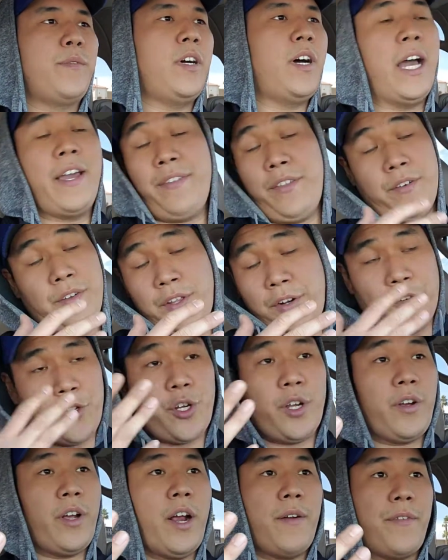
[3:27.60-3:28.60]
either their
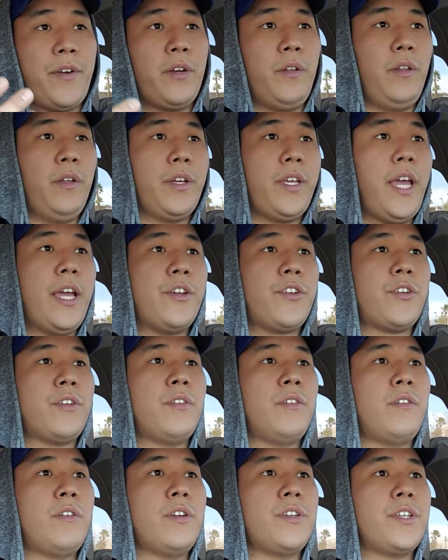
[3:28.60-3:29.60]
geographical
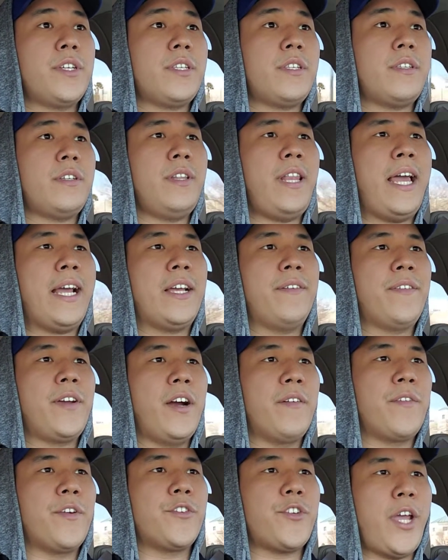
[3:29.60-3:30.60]
location or just the lack of
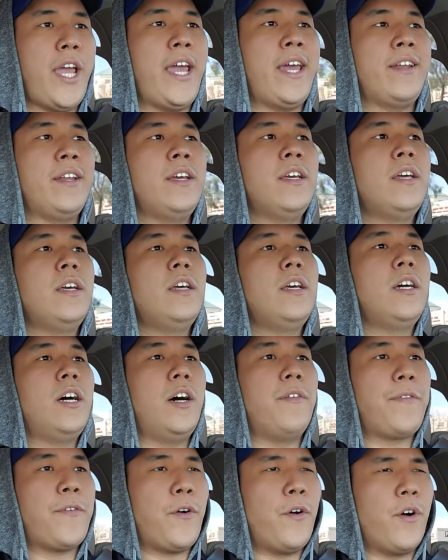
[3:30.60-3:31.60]
coverage. And
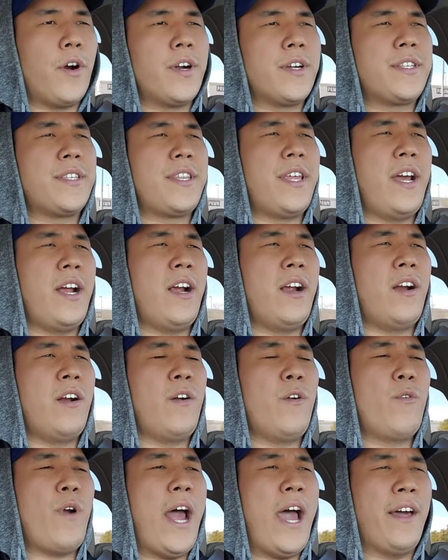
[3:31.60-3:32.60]
of course,
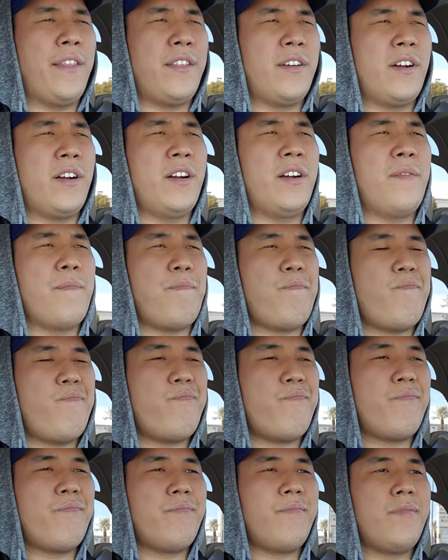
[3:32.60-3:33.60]
they're rather
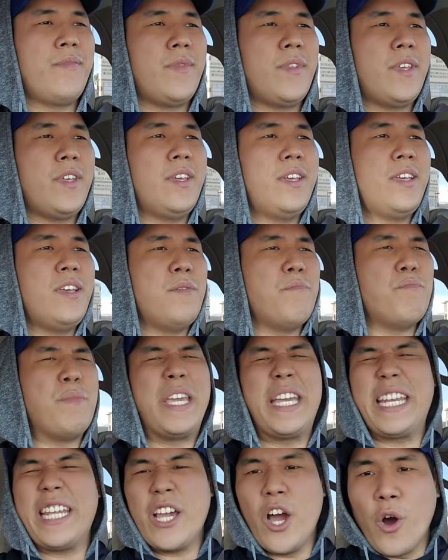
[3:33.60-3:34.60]

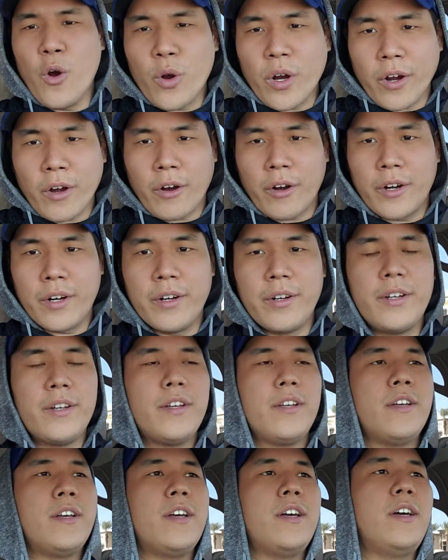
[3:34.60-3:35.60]
mediocre
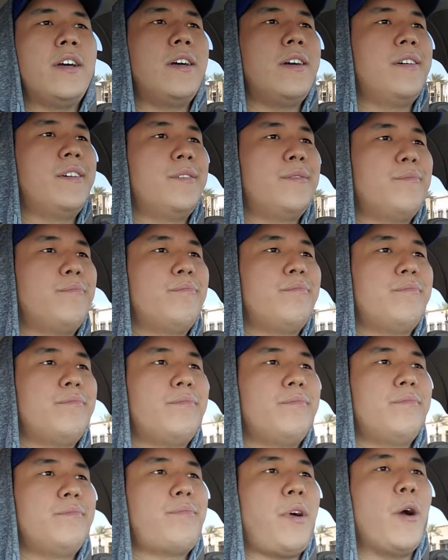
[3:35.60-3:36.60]

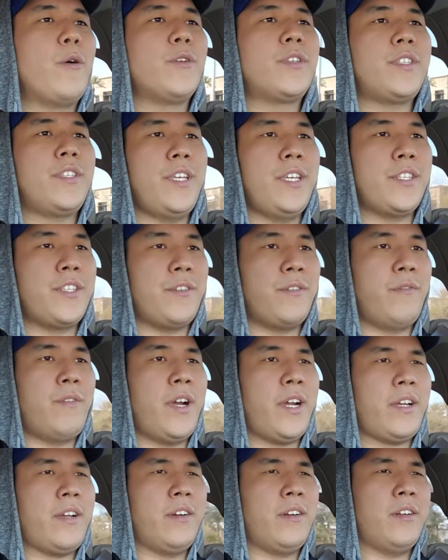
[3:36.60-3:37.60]
uh, postseason
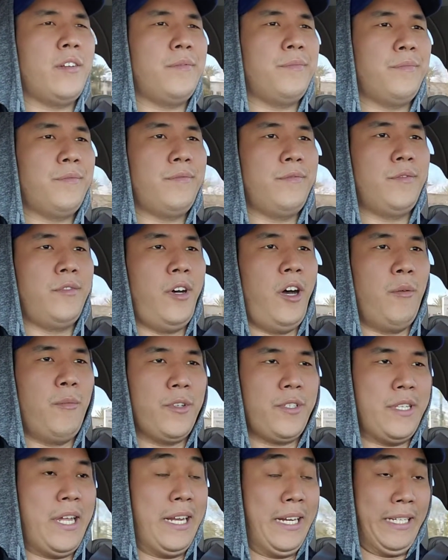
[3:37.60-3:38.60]
record, or
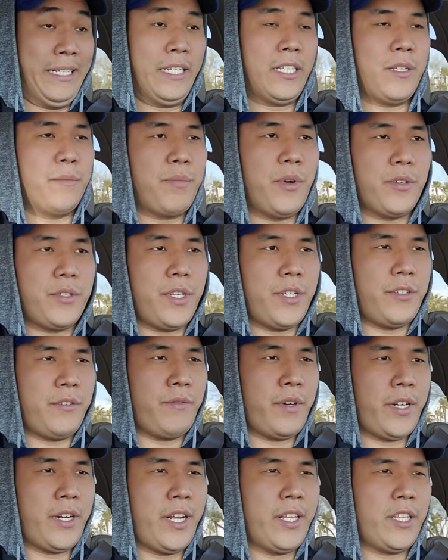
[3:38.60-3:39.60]
almost non existent
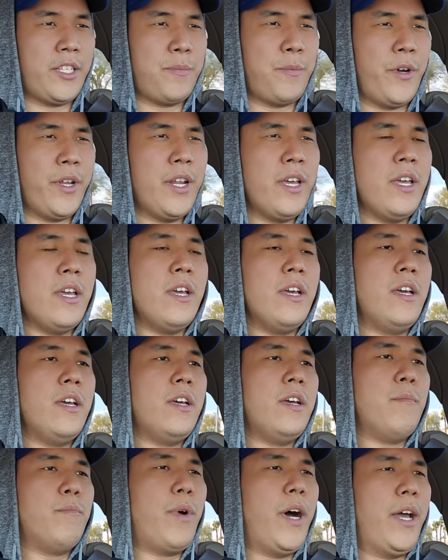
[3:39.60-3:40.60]
postseason record at this point.
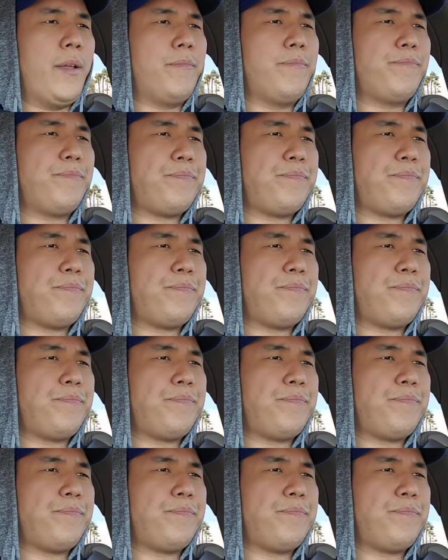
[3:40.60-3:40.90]
But